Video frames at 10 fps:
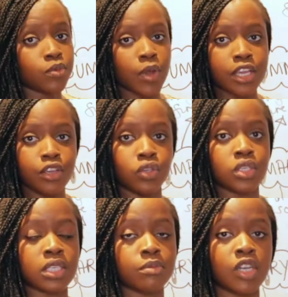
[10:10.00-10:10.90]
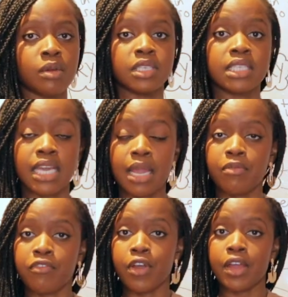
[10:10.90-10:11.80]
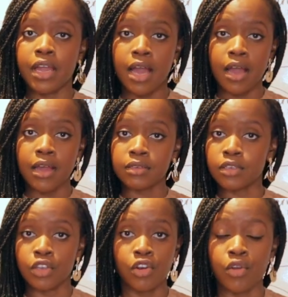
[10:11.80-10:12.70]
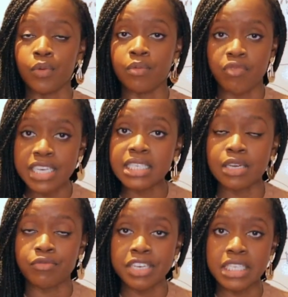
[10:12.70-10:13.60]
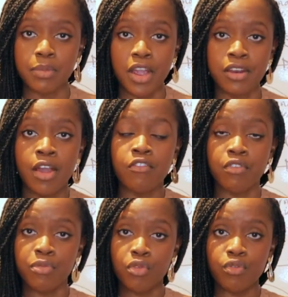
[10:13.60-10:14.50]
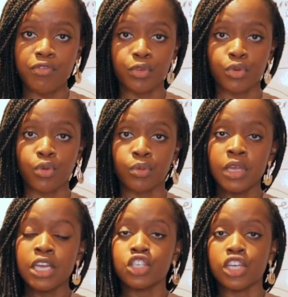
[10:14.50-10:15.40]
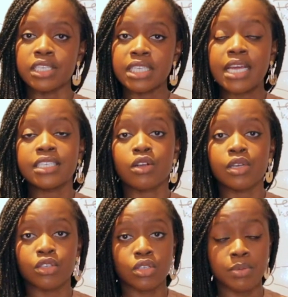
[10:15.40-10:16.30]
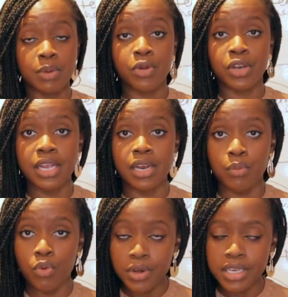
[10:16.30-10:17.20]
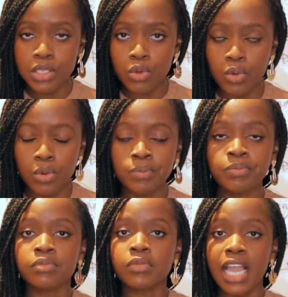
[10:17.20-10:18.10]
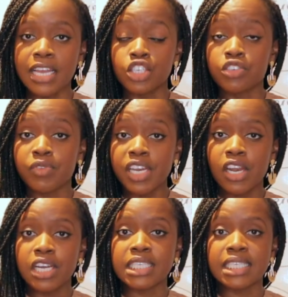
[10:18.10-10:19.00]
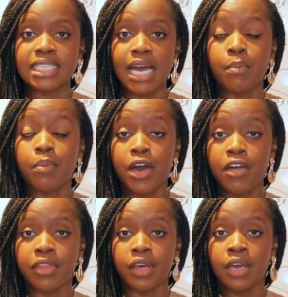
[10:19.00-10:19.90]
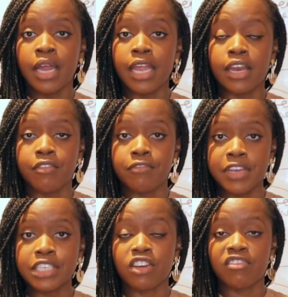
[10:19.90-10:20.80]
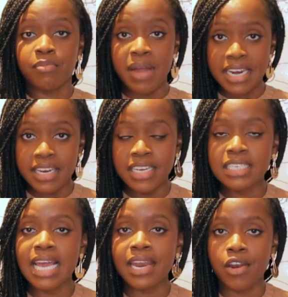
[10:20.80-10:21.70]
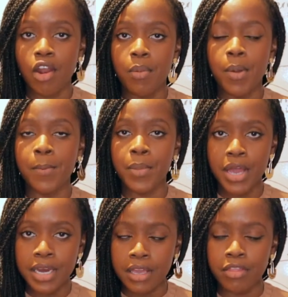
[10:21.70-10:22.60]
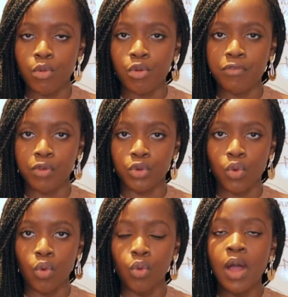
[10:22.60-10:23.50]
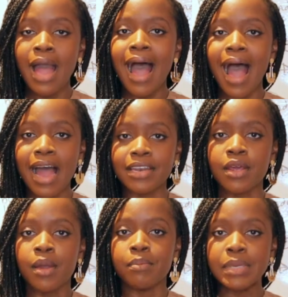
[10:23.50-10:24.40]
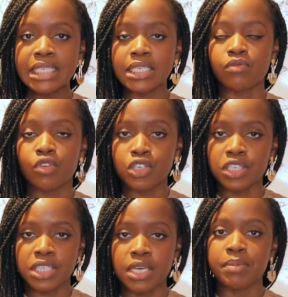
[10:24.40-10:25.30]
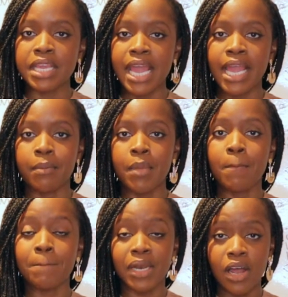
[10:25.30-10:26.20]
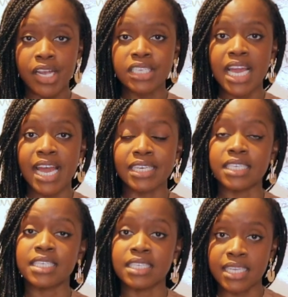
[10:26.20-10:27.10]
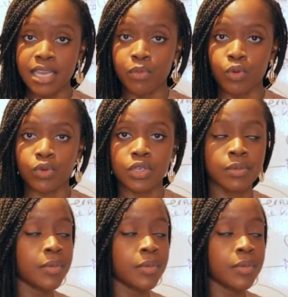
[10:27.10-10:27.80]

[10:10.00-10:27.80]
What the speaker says: is where he used to sometimes escape for, rest and respite from Thornfield Hall. She learns that Adele has also been put in a boarding school. And she realizes that Bertha, in a fit of madness, ended up burning Thornfield Hall, and Mr. Rochester became blind and disabled.